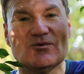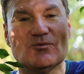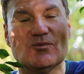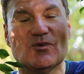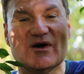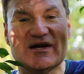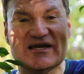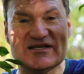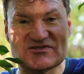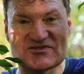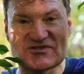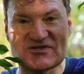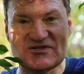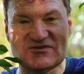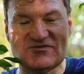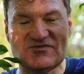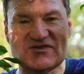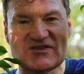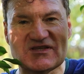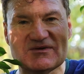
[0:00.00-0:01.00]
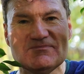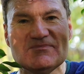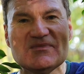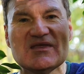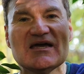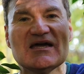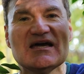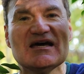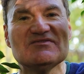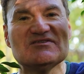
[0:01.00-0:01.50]
why it's good for them,
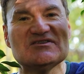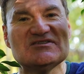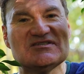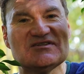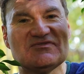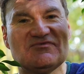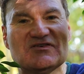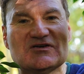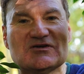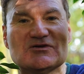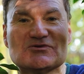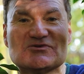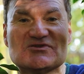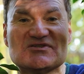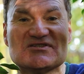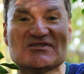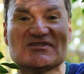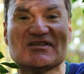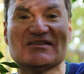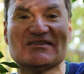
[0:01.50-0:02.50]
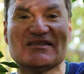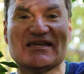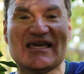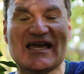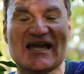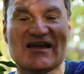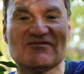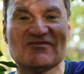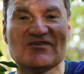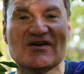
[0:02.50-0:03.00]
and the difficulties that they
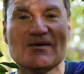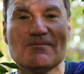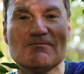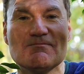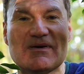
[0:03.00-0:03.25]
have